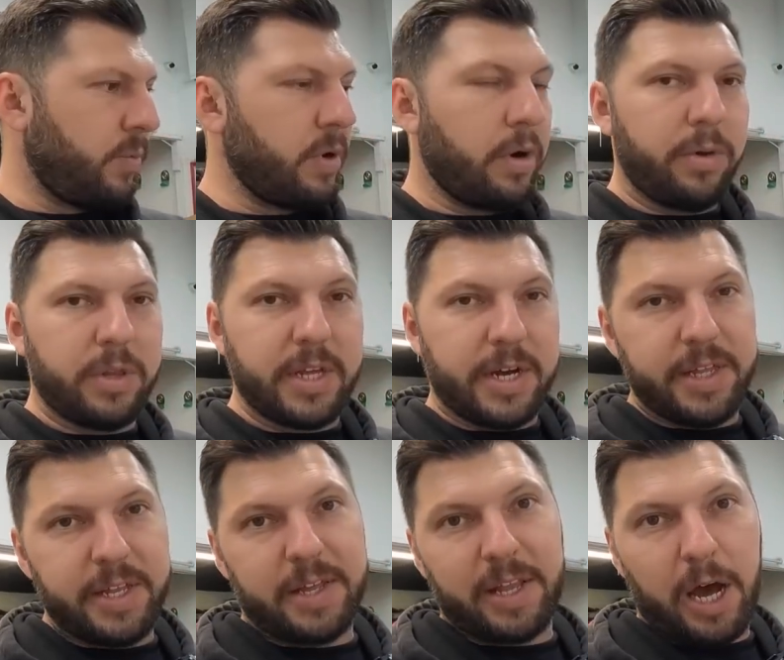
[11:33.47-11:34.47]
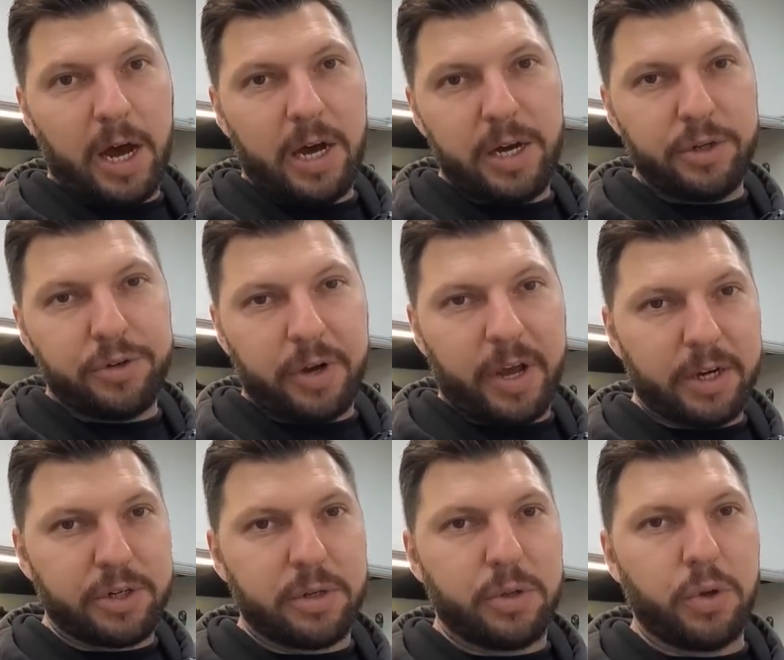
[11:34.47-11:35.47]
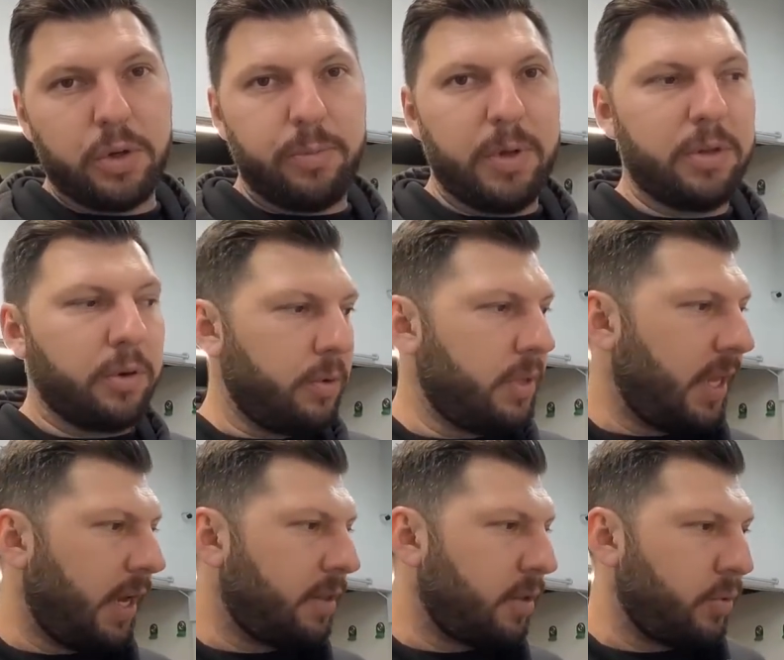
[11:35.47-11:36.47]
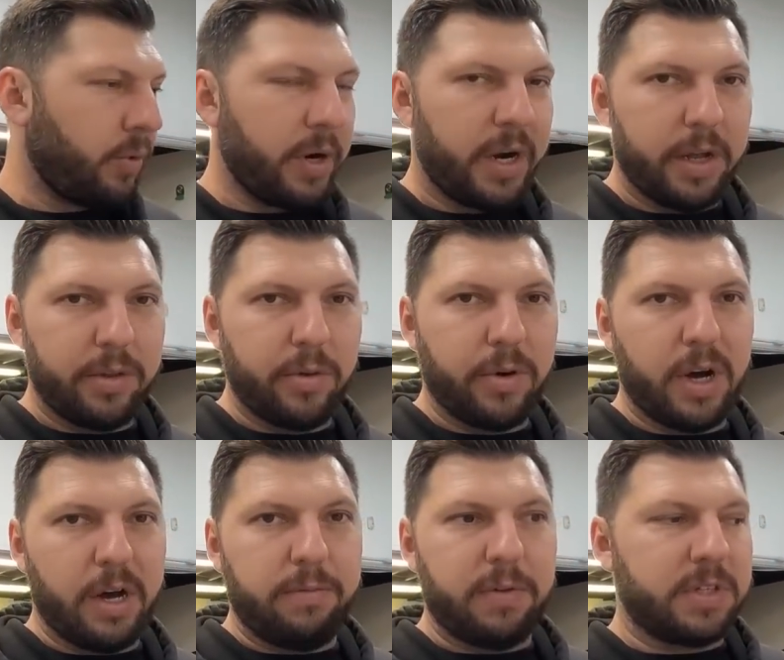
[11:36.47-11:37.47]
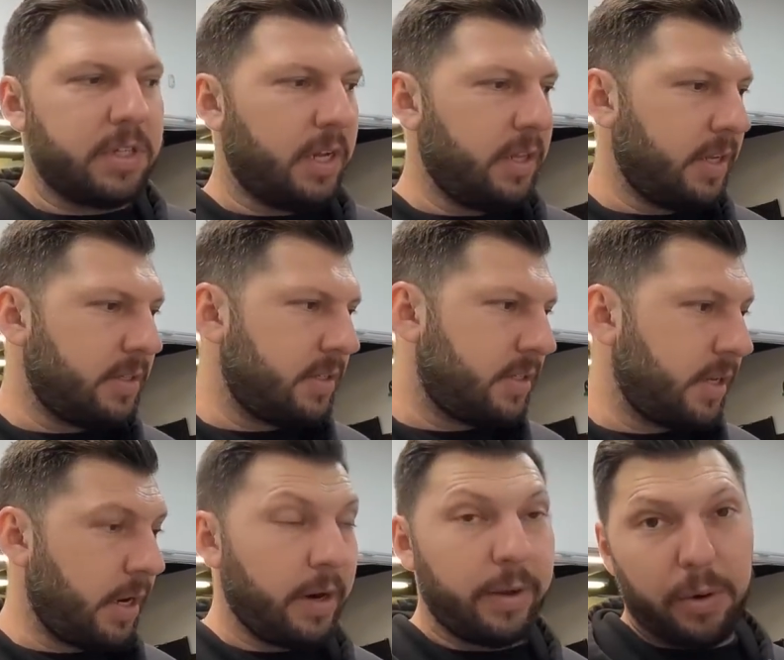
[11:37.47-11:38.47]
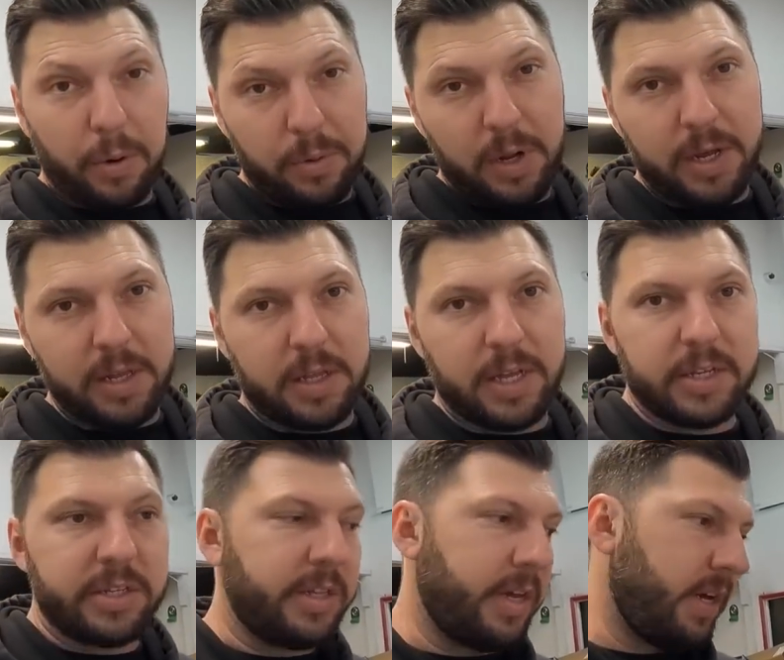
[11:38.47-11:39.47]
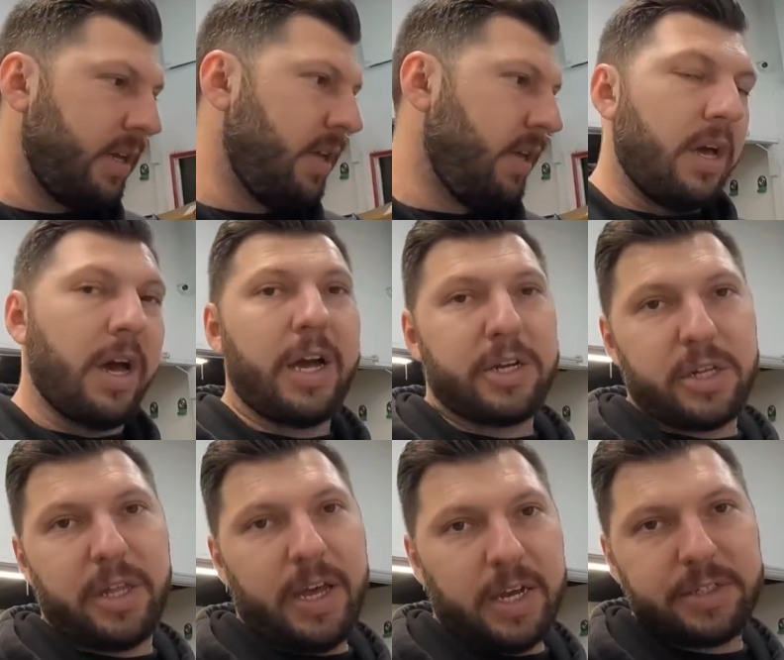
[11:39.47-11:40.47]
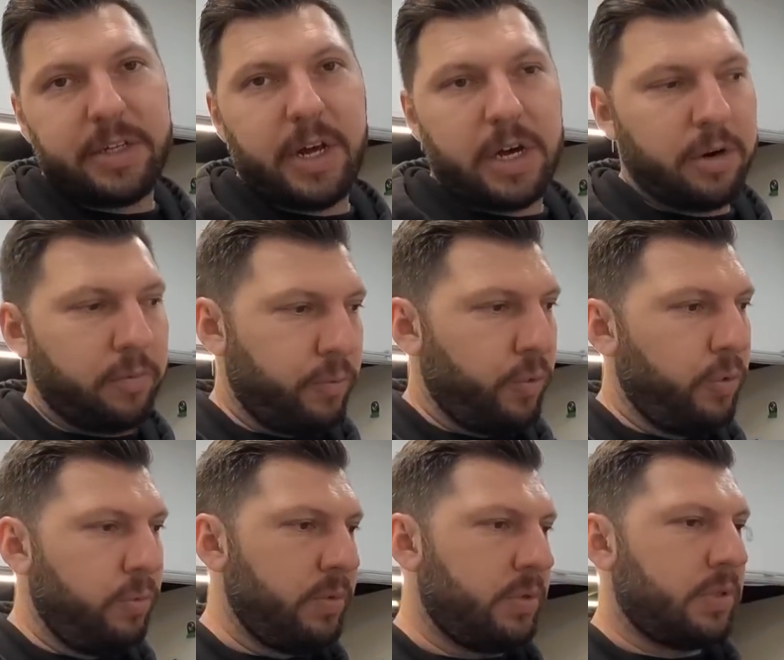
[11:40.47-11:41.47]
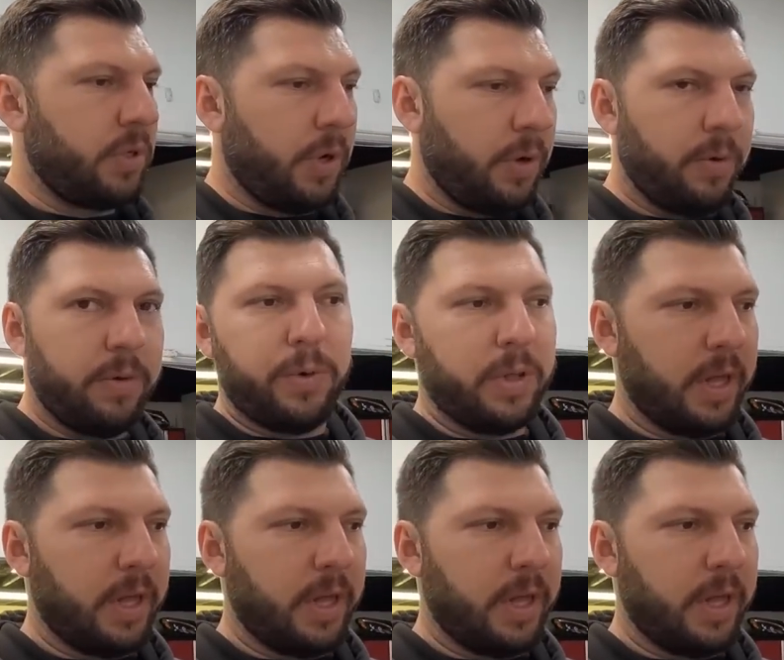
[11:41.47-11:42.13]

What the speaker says: we're all done. And Andre actually told me don't take the door handle off, it's not necessary, only on Tesla. It actually has a lot of room, so we